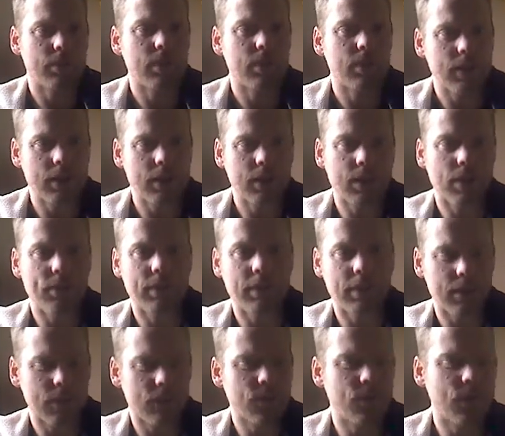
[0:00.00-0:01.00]
say something
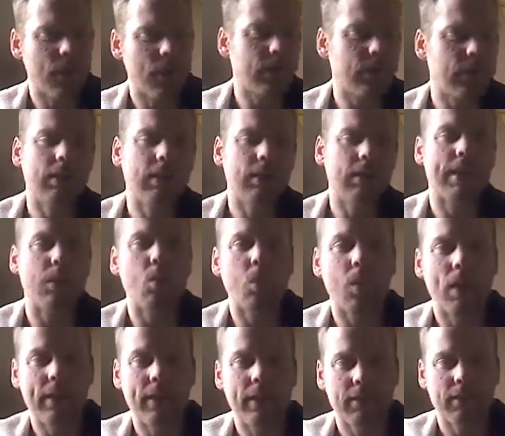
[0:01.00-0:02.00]
that's fairly
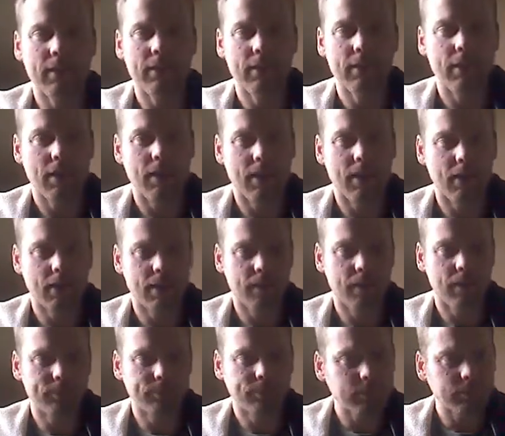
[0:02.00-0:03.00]
lightweight,
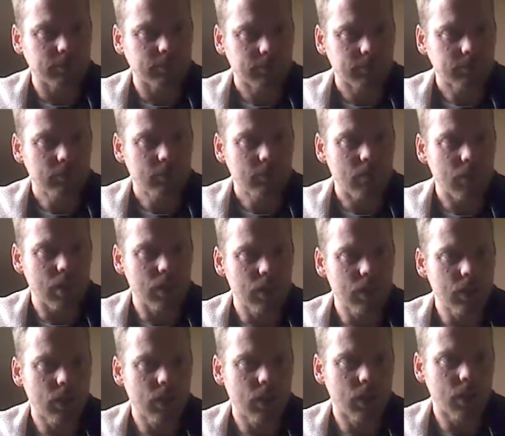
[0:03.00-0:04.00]
um,
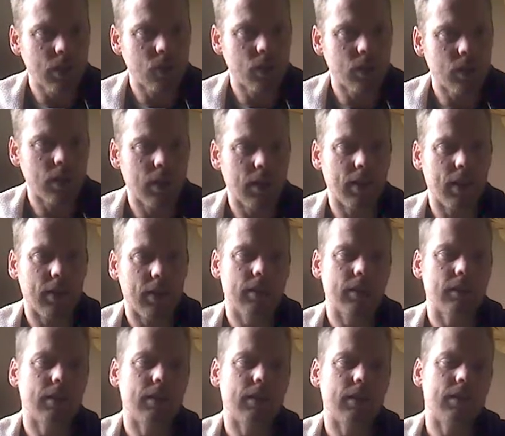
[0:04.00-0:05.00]
you know,
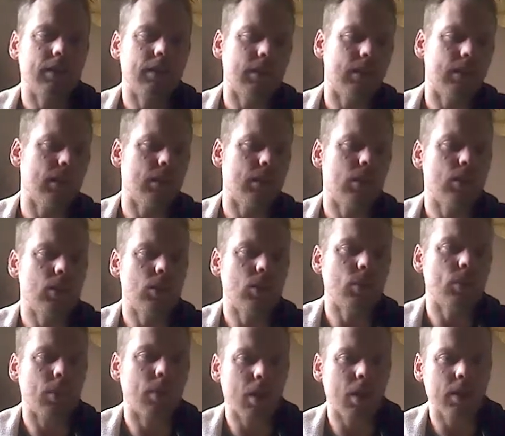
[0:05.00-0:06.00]
you're
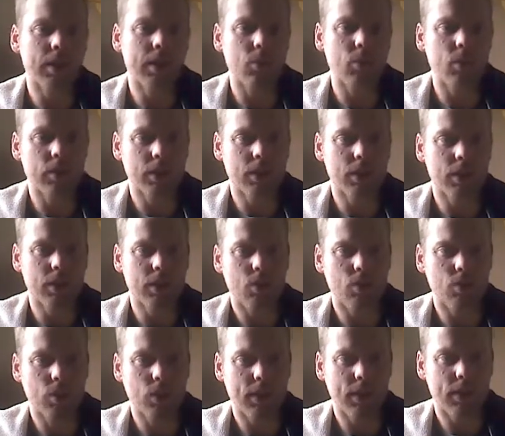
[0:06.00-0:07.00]
probably going to want to go
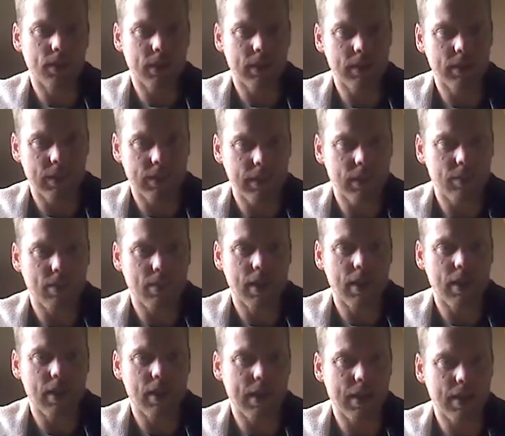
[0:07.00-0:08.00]
with an
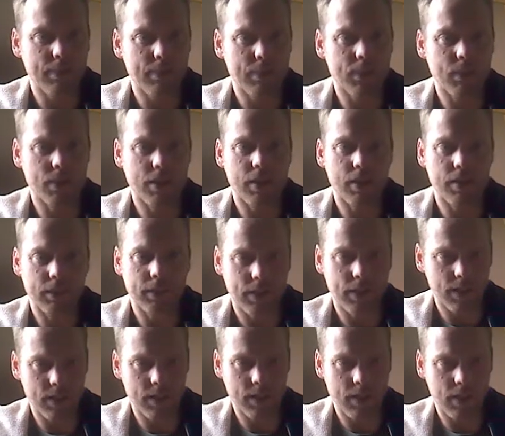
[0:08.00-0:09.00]
eBay, Amazon,
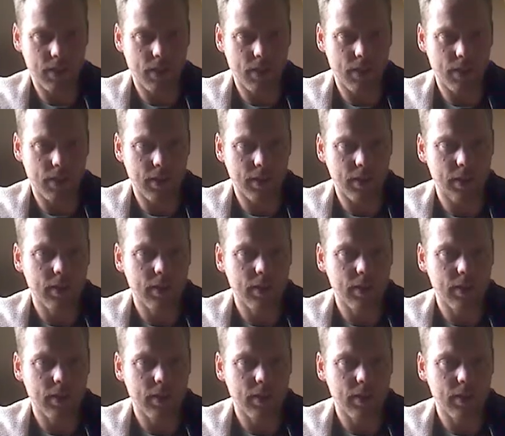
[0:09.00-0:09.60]
Listia thing.